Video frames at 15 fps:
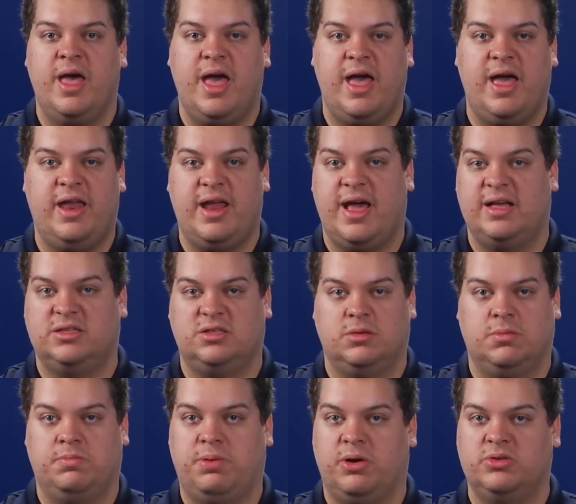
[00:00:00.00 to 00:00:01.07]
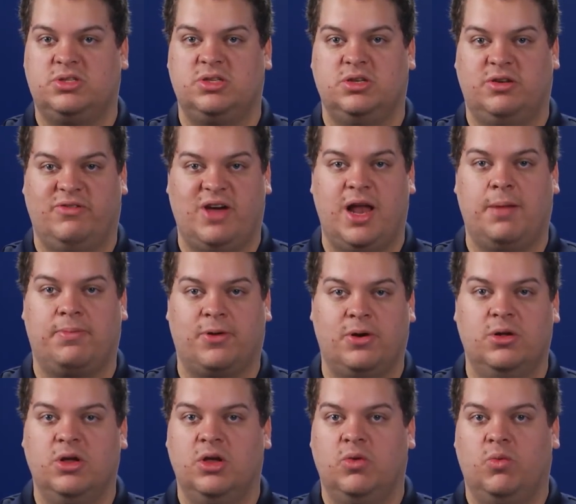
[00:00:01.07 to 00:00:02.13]
And as a developer,
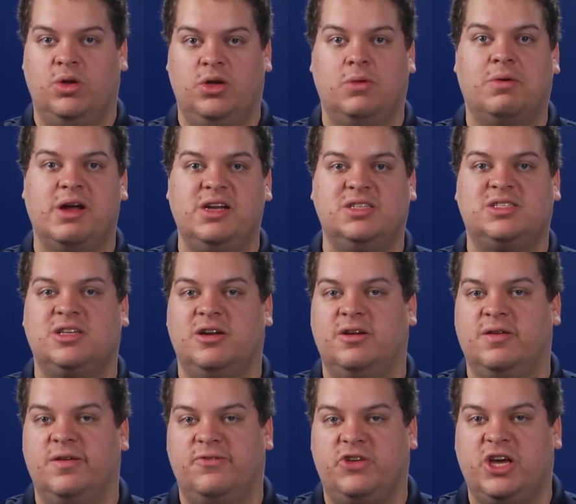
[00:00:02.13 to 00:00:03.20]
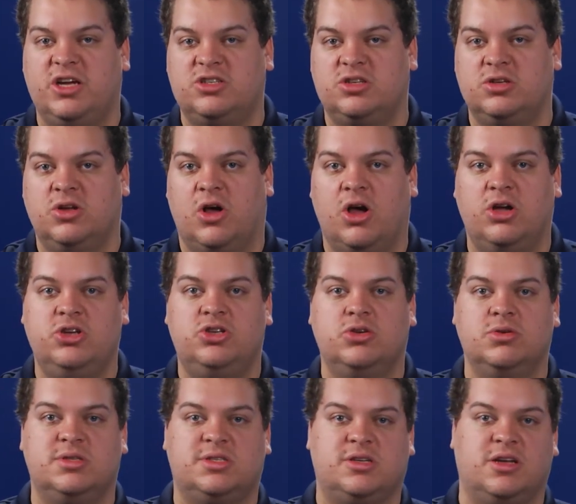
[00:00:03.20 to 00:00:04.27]
when you're ready to send a notification, all you do
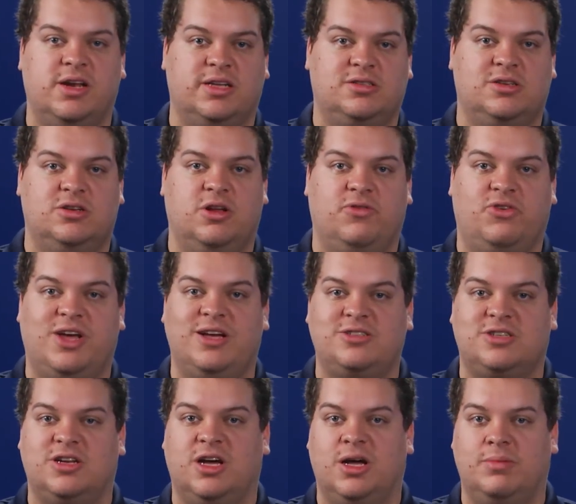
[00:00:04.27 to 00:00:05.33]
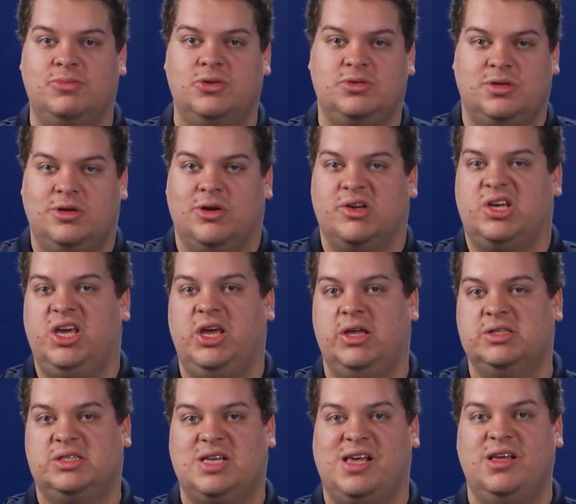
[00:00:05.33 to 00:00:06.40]
is connect to the notification hub using your key
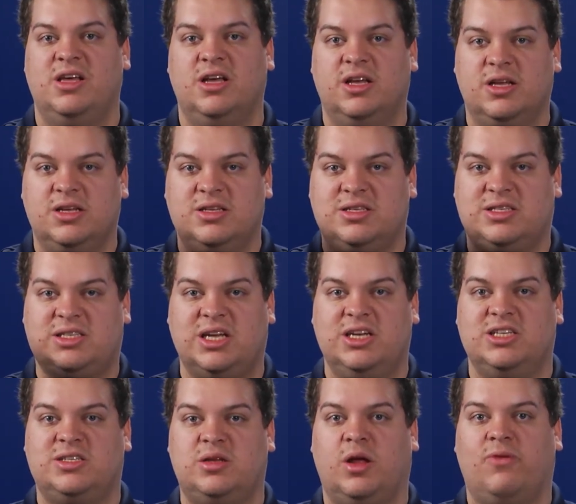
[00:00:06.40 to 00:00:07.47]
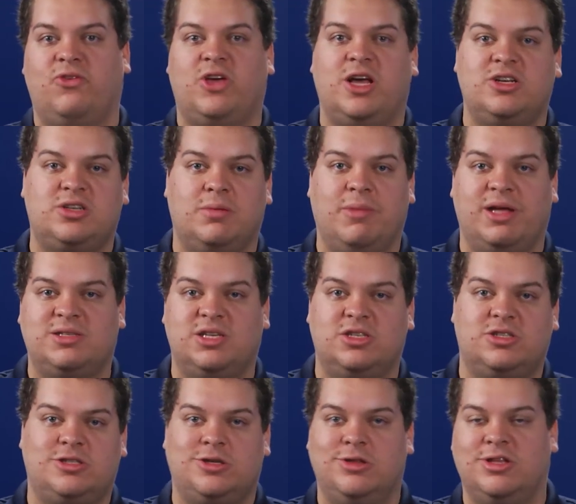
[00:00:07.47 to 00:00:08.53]
and say, send this notification
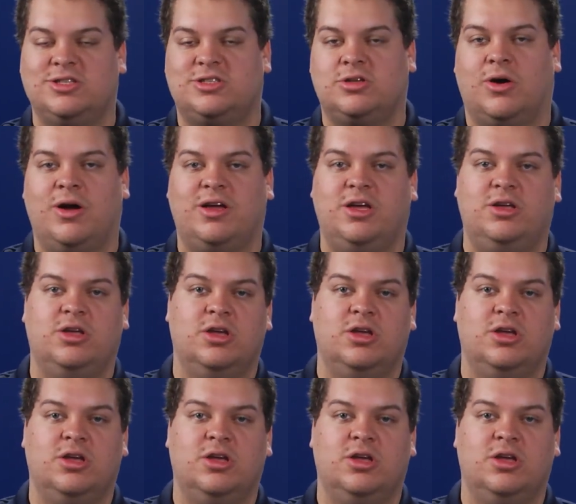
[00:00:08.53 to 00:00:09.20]
message to this target